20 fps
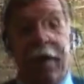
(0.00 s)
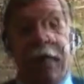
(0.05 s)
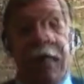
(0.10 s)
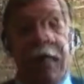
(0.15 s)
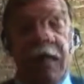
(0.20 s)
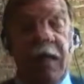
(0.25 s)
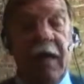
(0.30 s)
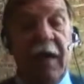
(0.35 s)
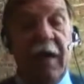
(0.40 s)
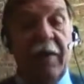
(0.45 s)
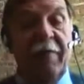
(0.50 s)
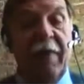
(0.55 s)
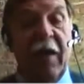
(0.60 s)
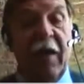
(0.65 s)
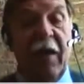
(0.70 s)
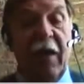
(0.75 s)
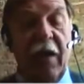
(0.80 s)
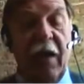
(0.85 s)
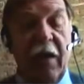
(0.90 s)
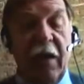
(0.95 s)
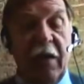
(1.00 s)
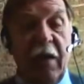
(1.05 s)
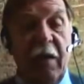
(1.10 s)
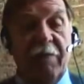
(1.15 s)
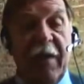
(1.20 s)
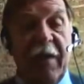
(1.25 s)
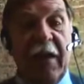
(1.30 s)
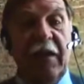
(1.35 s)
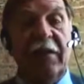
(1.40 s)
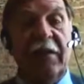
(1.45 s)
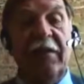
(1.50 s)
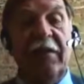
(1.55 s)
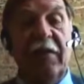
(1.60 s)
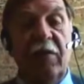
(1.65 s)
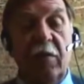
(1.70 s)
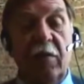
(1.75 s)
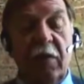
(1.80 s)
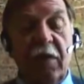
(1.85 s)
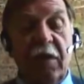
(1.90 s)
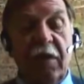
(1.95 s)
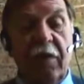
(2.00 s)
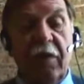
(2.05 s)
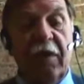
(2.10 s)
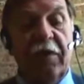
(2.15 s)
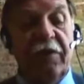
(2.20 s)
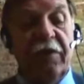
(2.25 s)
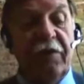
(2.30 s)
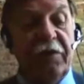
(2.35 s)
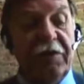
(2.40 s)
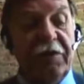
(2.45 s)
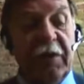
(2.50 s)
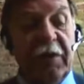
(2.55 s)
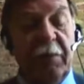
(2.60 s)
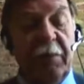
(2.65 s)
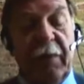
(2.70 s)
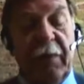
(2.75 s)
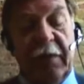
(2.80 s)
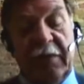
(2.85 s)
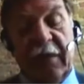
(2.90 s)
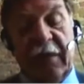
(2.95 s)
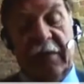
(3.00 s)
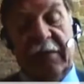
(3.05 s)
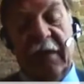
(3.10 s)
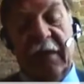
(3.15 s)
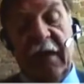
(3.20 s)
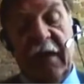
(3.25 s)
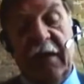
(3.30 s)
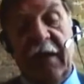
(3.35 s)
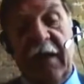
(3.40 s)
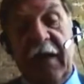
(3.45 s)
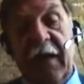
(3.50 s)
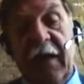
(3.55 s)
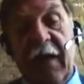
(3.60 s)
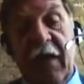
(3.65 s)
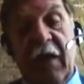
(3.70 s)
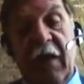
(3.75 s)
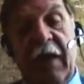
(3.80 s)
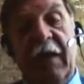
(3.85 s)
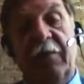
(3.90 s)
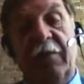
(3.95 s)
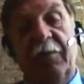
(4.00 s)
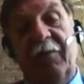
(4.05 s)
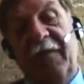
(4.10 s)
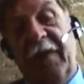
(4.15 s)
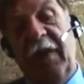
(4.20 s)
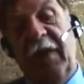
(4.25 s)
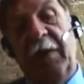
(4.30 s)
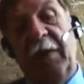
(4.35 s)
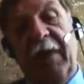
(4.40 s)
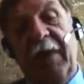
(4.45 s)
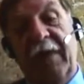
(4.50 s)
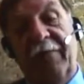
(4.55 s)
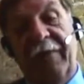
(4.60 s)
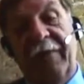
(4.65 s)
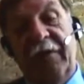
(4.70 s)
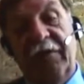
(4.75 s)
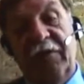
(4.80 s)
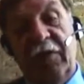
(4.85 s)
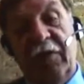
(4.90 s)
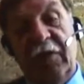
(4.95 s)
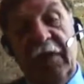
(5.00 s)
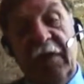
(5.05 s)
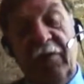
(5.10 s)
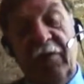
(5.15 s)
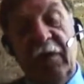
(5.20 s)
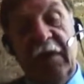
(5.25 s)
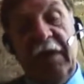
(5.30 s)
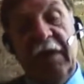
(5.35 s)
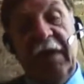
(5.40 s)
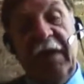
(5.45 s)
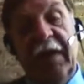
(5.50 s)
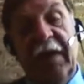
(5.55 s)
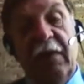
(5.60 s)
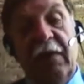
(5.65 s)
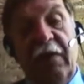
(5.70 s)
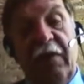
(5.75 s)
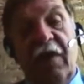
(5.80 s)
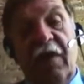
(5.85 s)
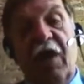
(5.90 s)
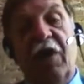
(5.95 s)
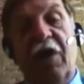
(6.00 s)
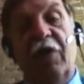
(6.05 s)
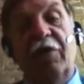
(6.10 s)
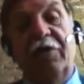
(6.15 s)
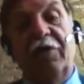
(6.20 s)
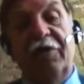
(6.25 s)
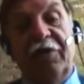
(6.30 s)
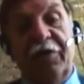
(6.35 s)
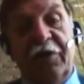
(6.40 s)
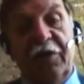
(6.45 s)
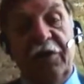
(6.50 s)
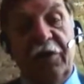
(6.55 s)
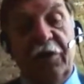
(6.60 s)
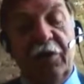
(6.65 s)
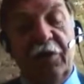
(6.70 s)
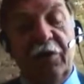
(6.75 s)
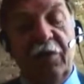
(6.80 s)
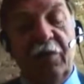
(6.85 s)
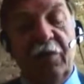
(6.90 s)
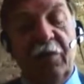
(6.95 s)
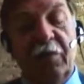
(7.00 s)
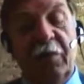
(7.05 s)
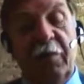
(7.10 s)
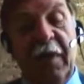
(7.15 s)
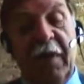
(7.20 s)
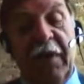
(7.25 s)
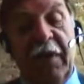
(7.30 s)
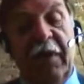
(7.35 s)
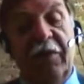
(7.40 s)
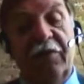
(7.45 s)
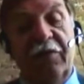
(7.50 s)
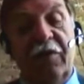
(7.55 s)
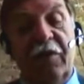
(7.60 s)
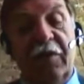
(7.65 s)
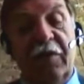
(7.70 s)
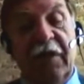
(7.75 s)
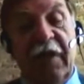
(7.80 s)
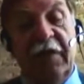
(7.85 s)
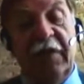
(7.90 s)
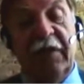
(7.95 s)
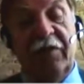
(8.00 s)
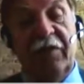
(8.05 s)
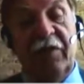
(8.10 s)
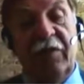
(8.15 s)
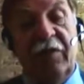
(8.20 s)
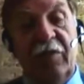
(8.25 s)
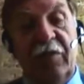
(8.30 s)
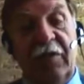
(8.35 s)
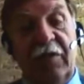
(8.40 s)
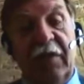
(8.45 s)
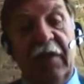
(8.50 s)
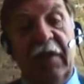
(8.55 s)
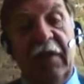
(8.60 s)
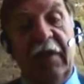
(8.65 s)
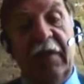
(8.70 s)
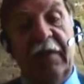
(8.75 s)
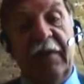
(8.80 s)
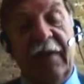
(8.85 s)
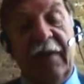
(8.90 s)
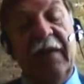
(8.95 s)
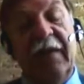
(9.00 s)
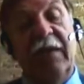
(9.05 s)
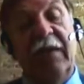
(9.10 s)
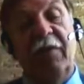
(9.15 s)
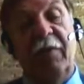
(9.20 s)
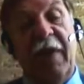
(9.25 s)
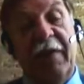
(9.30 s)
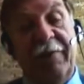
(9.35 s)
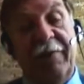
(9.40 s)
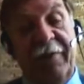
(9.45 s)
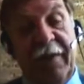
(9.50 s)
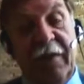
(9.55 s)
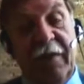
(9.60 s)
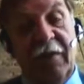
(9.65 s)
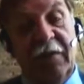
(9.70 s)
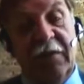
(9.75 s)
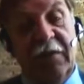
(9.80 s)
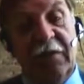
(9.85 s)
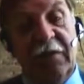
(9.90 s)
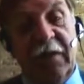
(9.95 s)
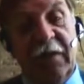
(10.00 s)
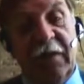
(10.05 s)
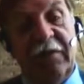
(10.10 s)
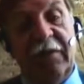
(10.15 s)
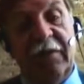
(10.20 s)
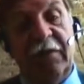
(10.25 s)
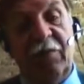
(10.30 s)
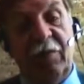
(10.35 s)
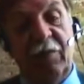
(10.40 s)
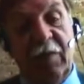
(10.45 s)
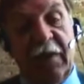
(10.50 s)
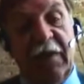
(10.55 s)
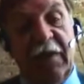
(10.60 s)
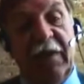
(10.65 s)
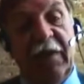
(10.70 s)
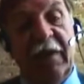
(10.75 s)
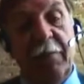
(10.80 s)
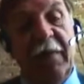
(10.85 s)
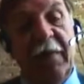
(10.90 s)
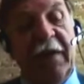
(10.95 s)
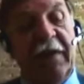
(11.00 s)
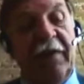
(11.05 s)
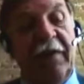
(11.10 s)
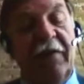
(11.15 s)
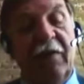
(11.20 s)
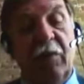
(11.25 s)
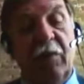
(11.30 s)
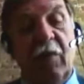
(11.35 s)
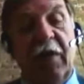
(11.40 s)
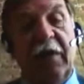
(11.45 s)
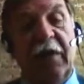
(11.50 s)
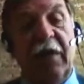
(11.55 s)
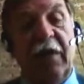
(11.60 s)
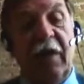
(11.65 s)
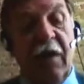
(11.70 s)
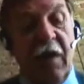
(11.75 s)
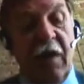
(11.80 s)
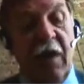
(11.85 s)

Any kind of volunteer work or internship, as I said, is very beneficial and really goes to making sure that the student is in the right field, is really committed to what